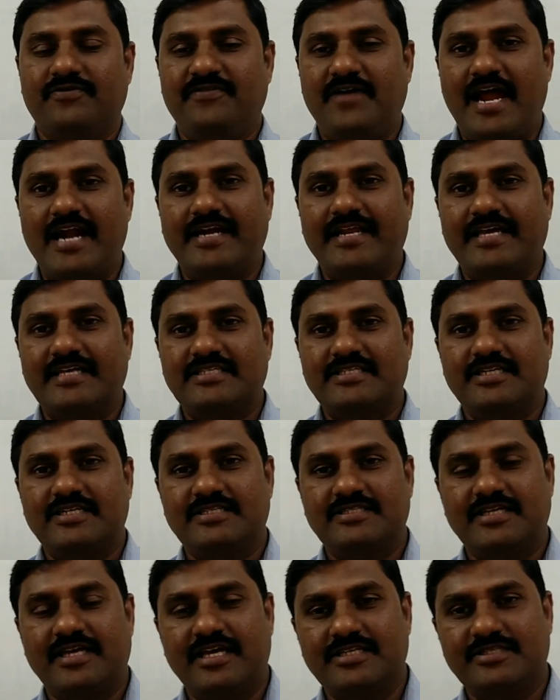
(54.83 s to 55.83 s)
fatty
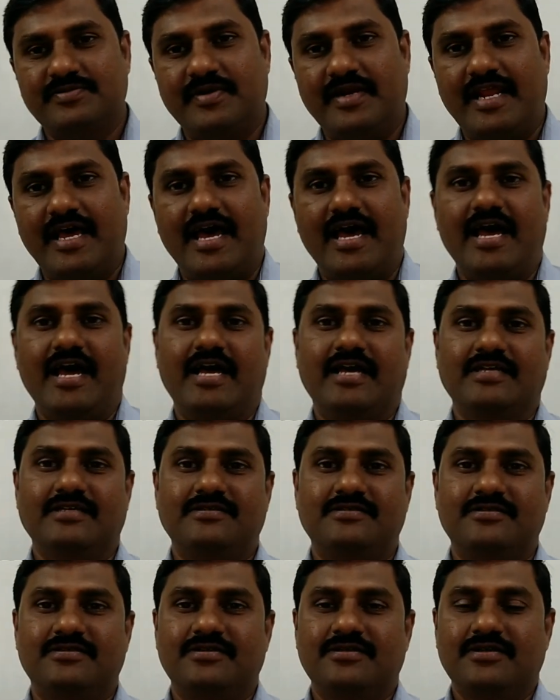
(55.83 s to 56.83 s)
acids as well
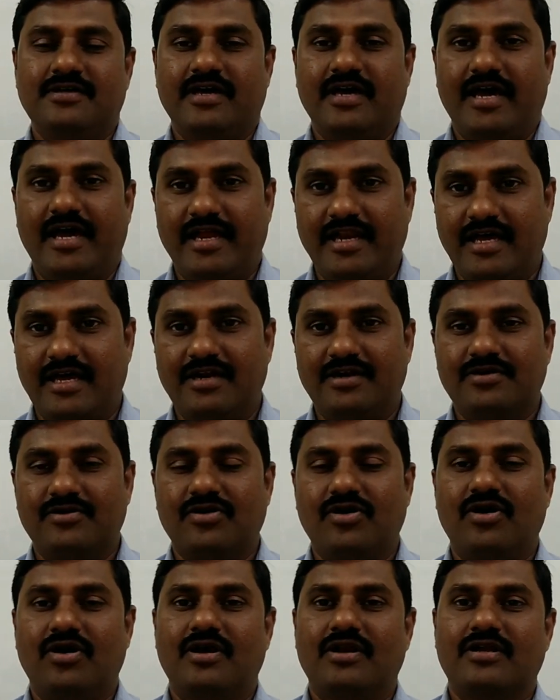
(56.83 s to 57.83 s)
as an
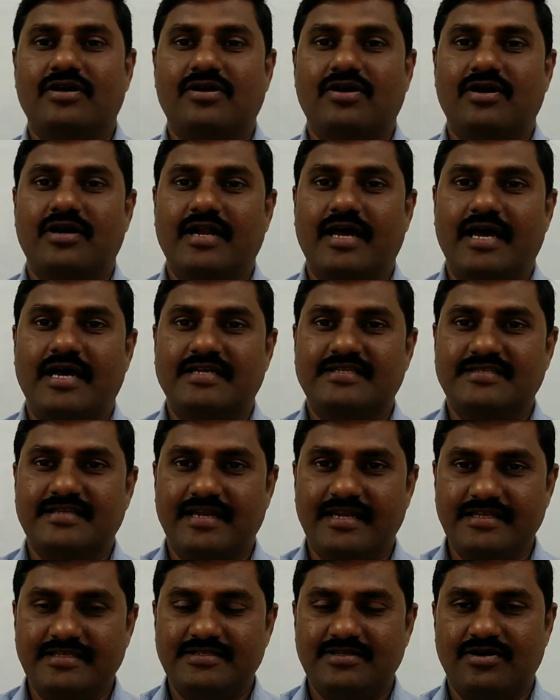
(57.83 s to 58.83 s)
alcohol called as
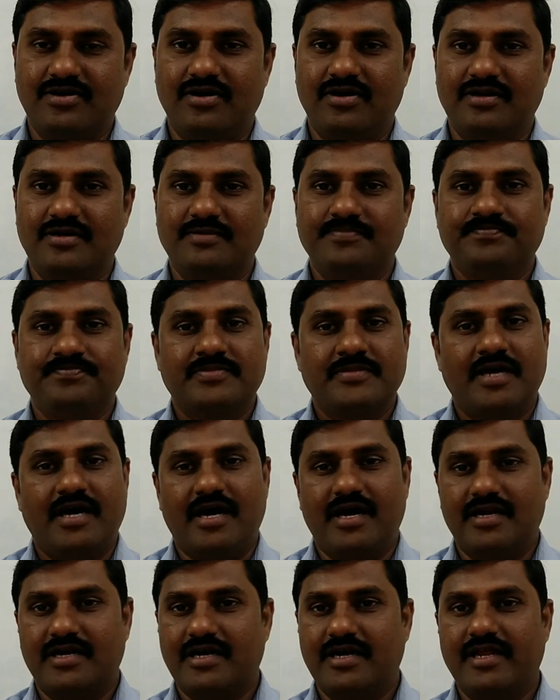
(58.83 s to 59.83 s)
glycerol
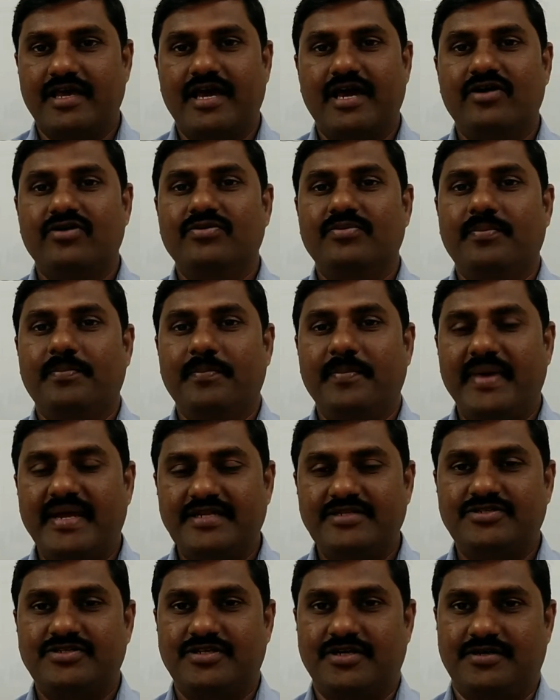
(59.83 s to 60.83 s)
already have
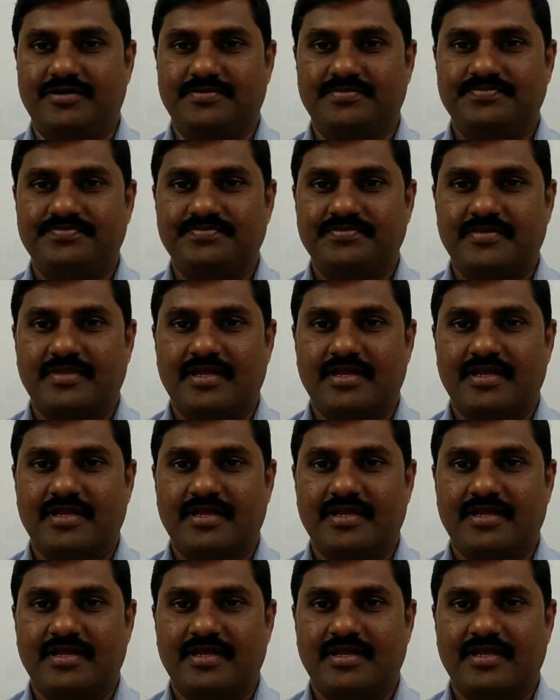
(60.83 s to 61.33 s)
mentioned,